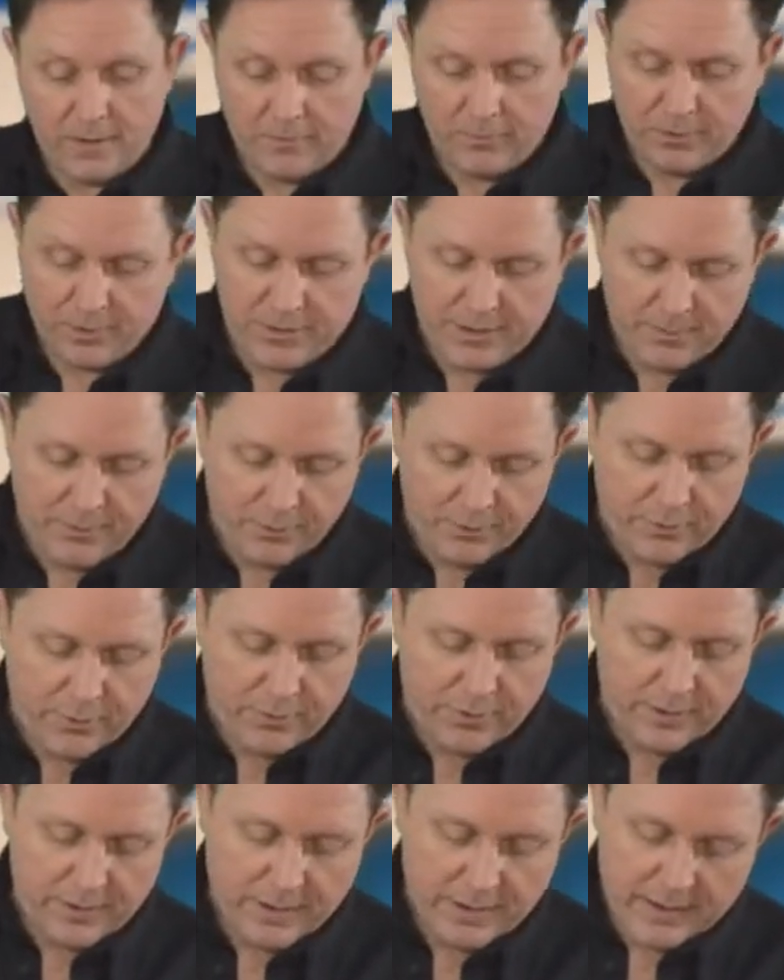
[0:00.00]
And once it
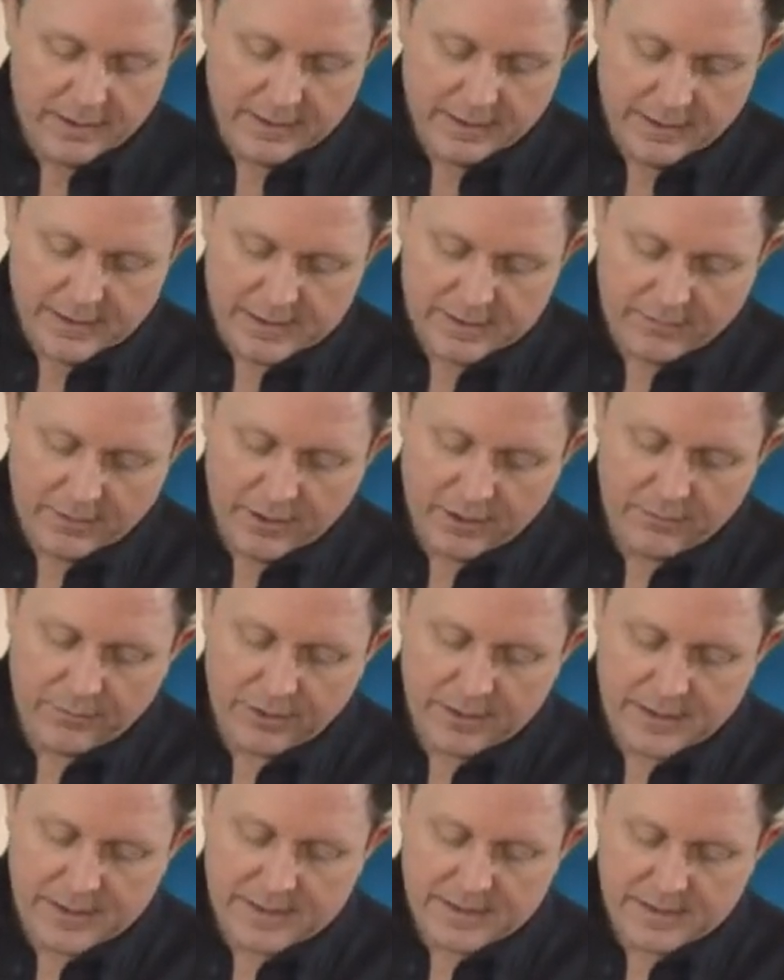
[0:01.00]
broke, it's very
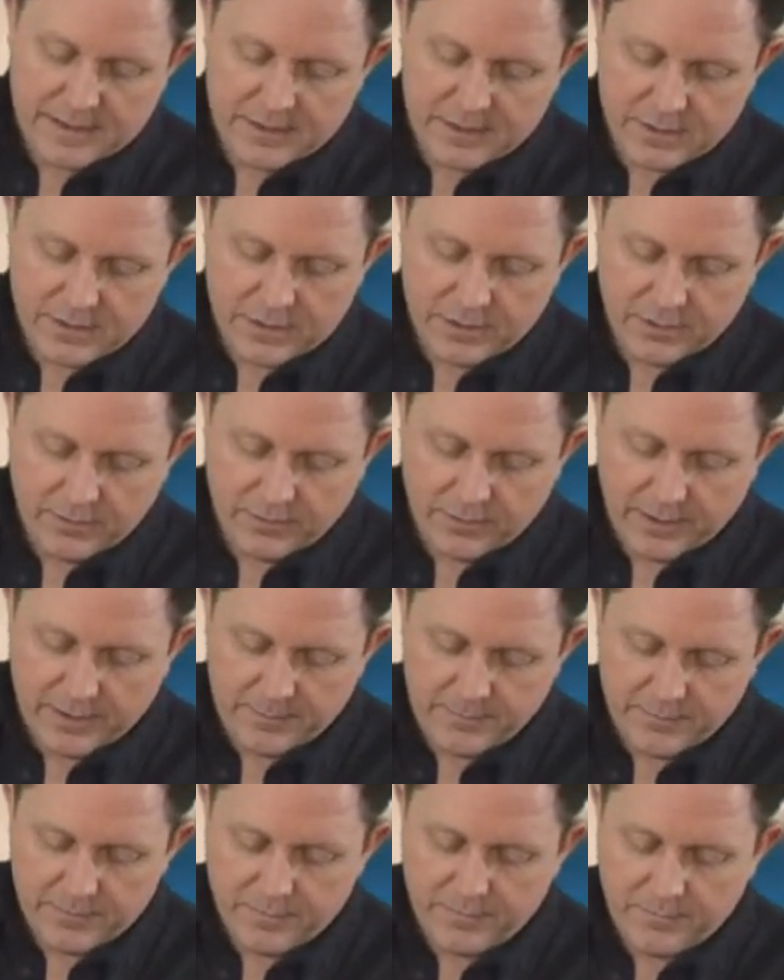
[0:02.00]
very easy just to
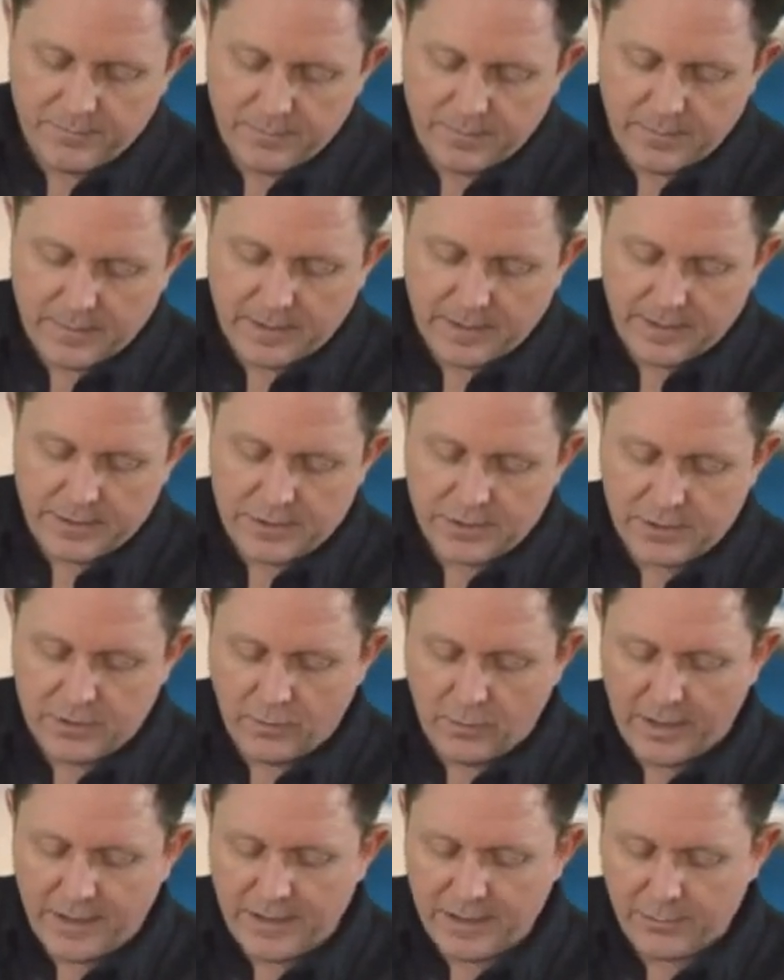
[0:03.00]
um, just to
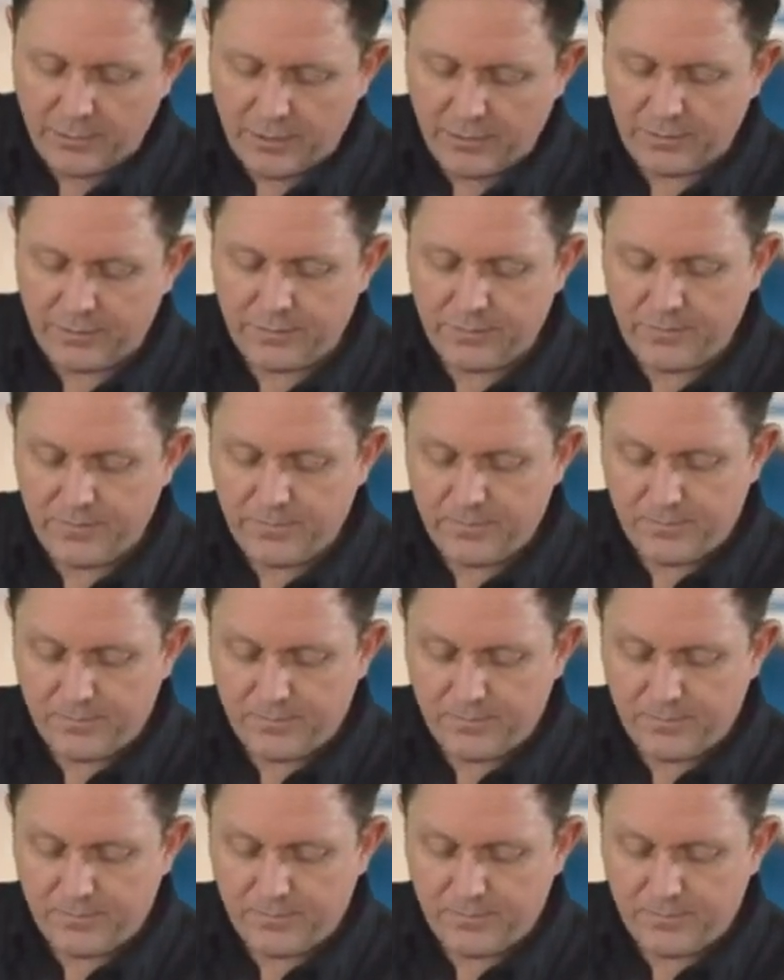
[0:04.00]
wind them off.